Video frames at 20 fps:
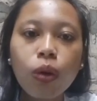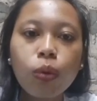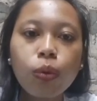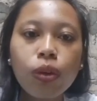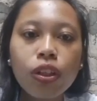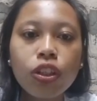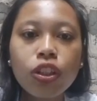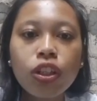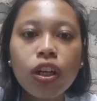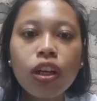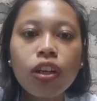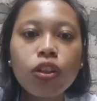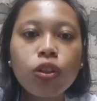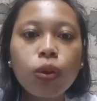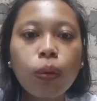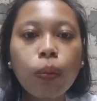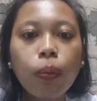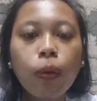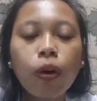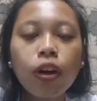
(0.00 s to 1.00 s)
which
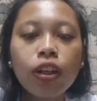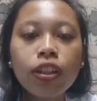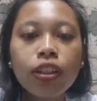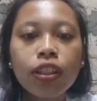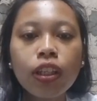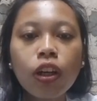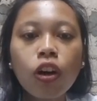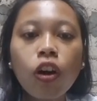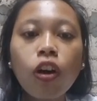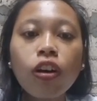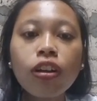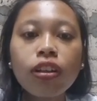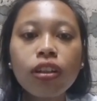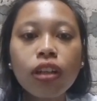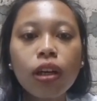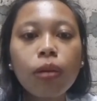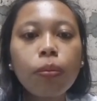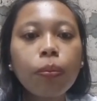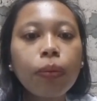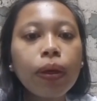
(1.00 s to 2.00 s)
supports
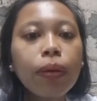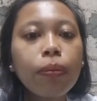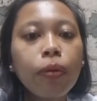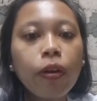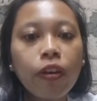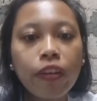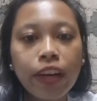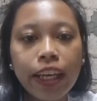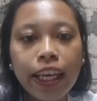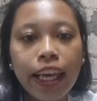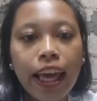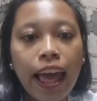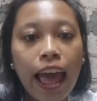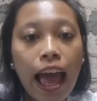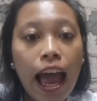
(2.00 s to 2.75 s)
long-term memory